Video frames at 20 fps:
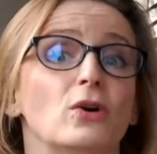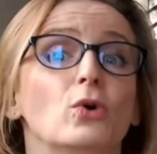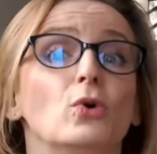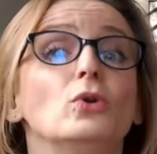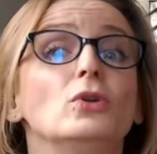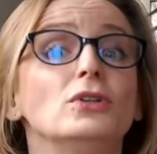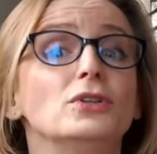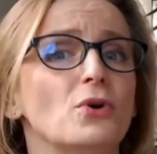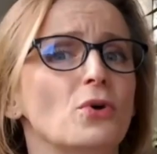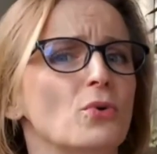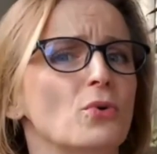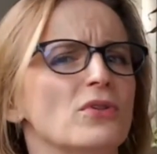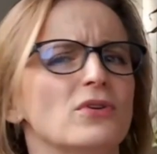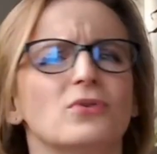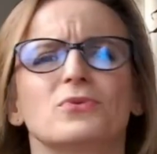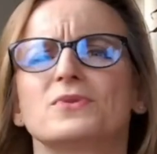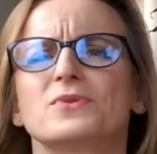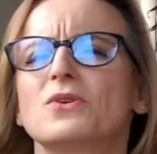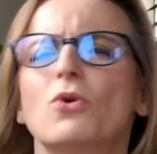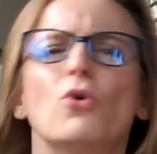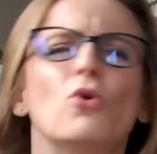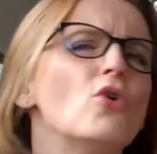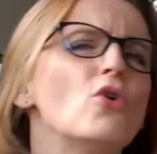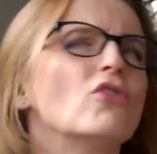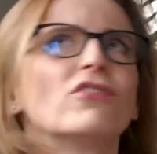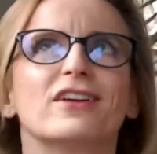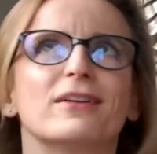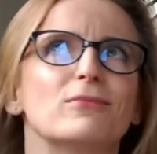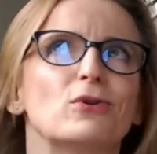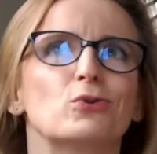all know those
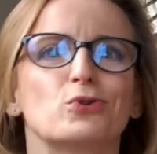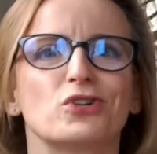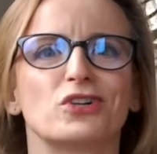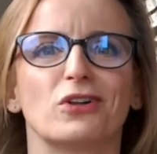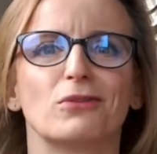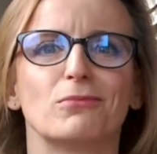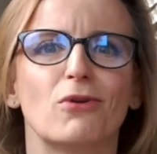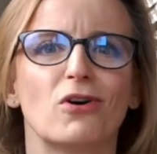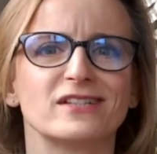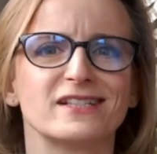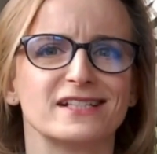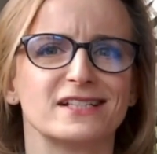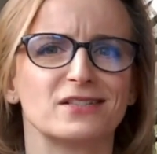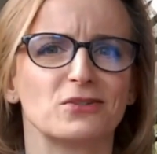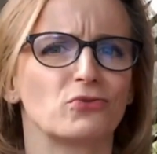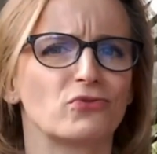over-emotional bosses who